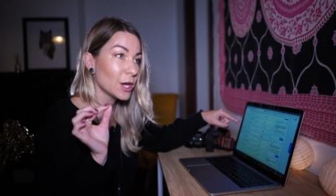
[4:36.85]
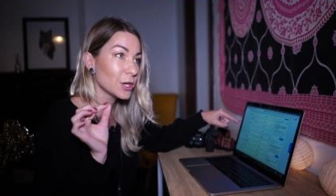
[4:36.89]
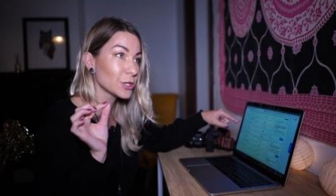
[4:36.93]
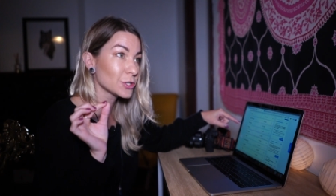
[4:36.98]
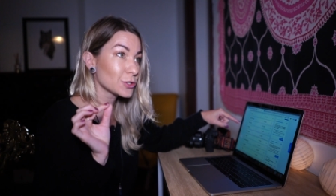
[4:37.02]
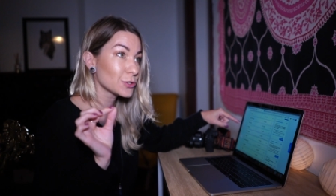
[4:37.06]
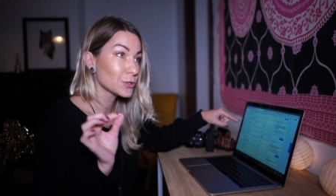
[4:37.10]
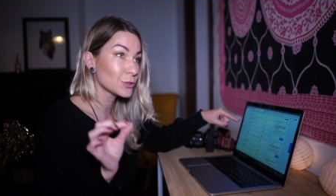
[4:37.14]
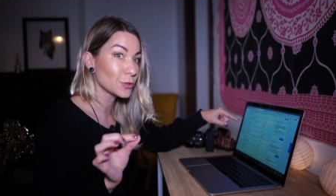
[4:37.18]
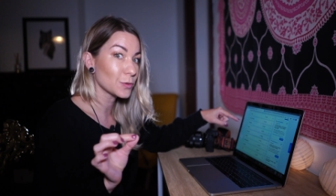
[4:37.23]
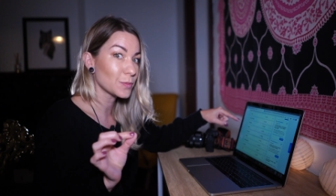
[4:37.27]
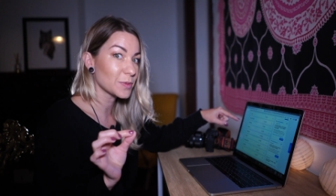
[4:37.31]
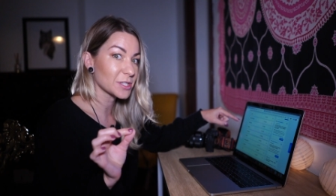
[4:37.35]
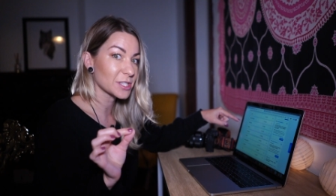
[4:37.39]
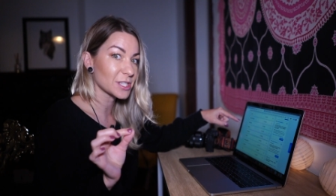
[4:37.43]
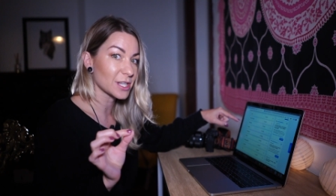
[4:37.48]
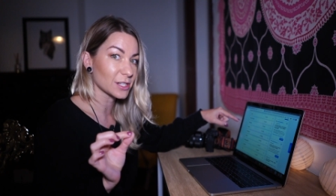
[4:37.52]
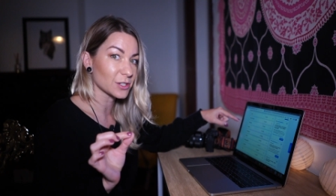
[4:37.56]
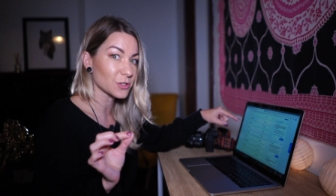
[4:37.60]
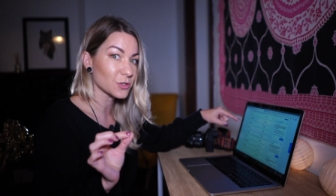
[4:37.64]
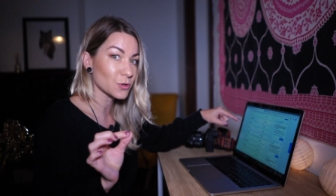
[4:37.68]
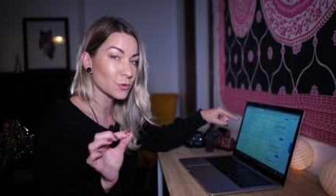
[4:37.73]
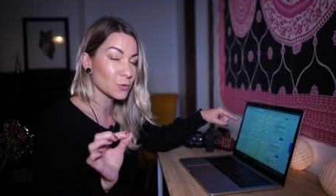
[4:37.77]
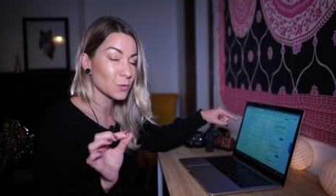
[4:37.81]
super
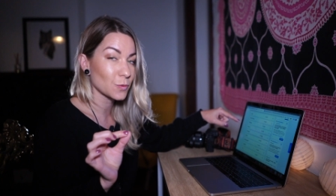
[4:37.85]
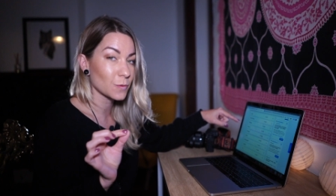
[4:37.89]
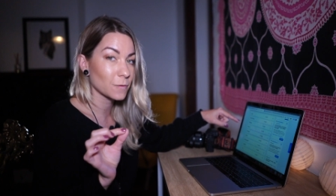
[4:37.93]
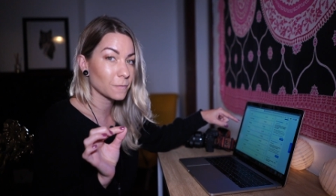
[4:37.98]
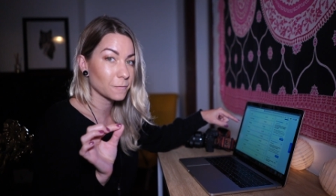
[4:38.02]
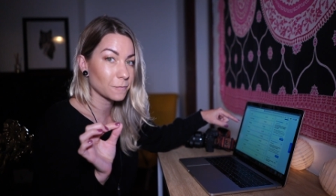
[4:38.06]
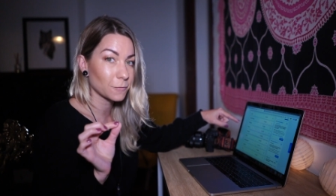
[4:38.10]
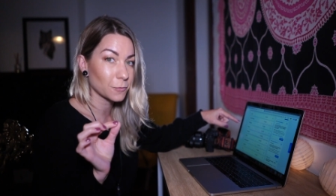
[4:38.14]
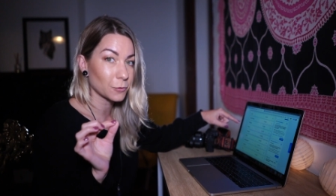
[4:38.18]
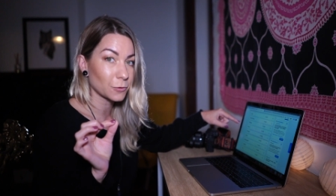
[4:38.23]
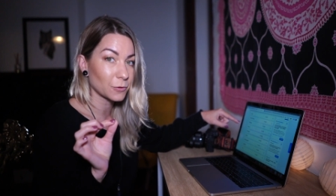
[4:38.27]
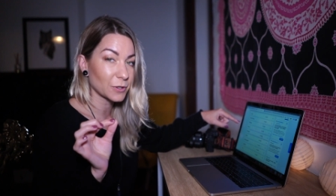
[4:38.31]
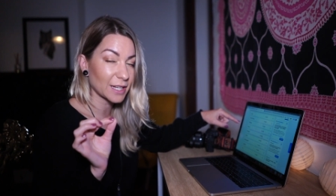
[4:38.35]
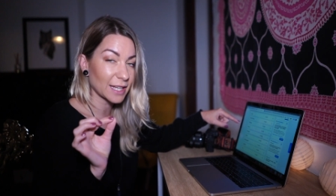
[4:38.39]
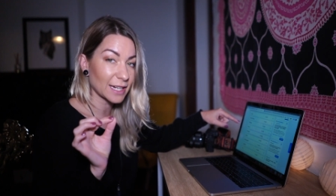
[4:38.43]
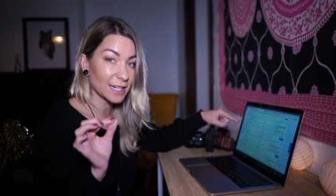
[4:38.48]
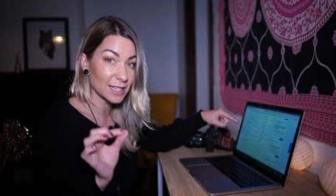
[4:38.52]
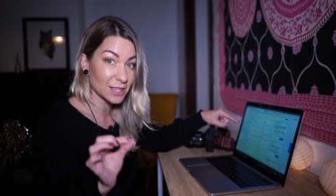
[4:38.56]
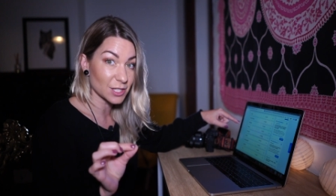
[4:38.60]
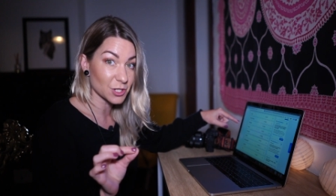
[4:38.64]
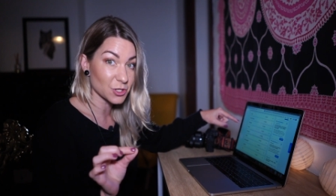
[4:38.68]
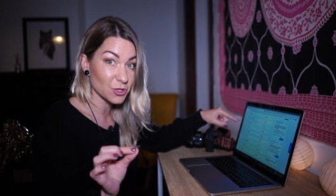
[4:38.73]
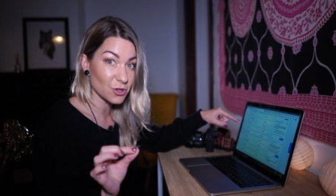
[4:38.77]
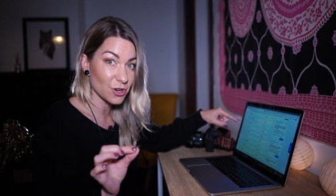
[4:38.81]
central for
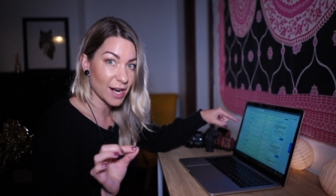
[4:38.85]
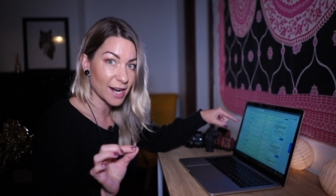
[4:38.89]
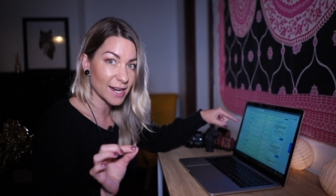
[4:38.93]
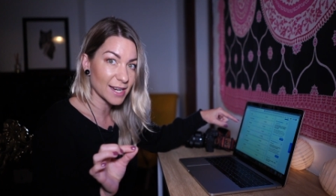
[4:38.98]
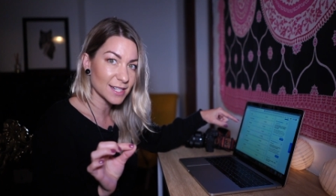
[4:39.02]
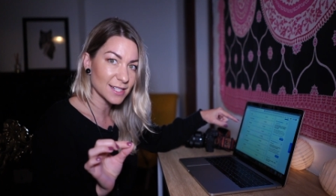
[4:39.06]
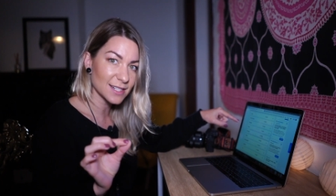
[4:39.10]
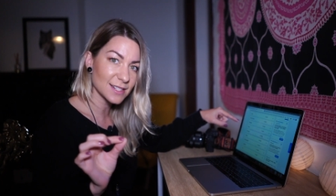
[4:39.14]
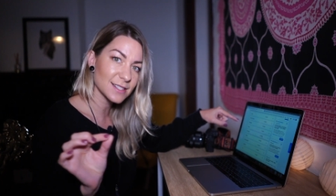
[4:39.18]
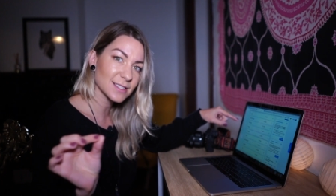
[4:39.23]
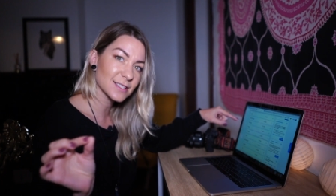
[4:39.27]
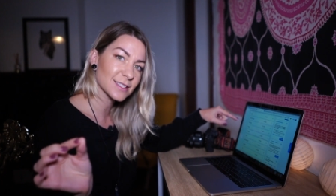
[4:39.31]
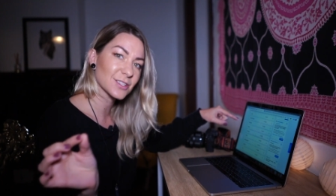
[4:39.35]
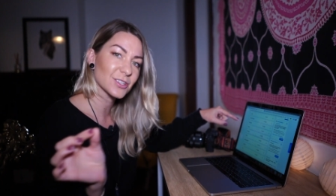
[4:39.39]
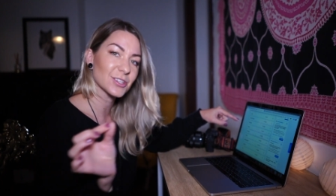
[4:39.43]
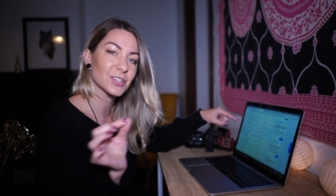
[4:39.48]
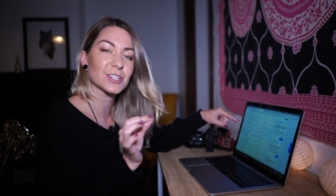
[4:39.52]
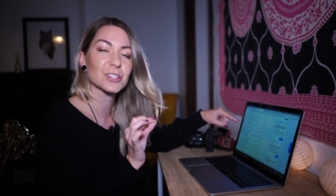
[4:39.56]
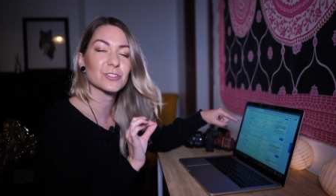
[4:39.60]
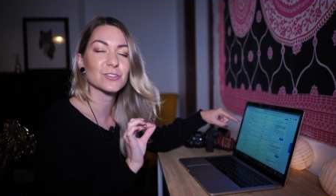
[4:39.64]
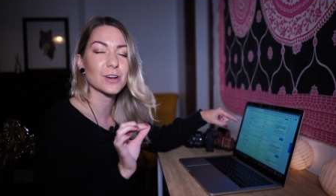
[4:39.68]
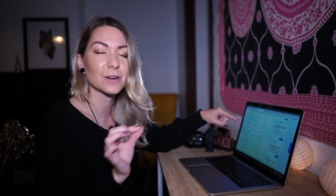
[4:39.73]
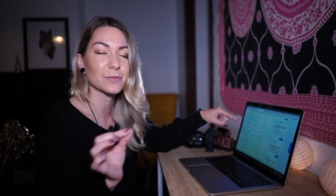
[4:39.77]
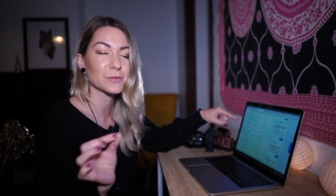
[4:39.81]
getting the trains. So you
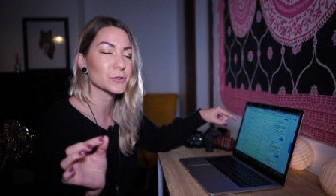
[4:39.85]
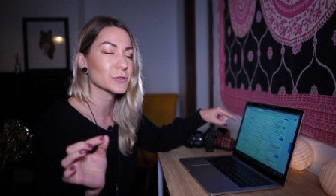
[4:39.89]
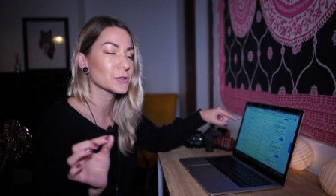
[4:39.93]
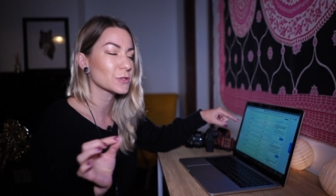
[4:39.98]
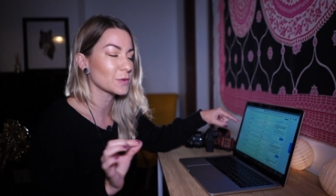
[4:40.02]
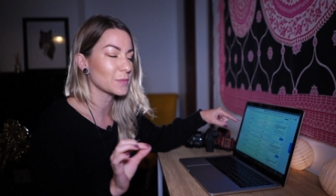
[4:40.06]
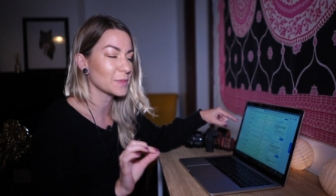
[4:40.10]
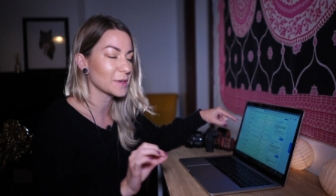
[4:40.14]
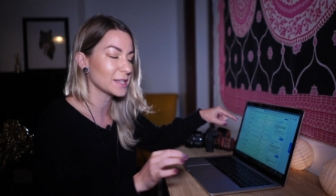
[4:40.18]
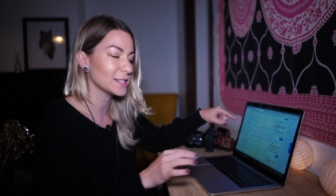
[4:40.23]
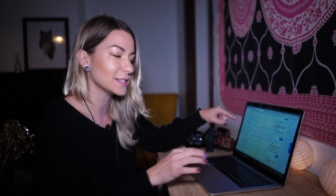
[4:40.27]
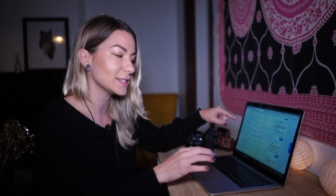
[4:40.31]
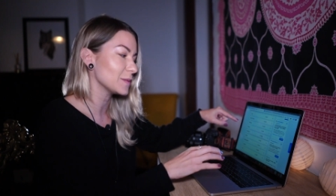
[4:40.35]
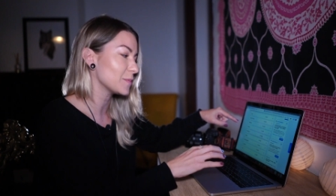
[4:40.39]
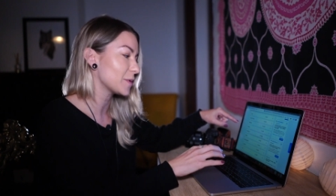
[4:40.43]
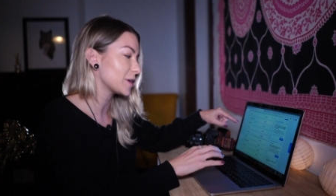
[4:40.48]
can travel super easy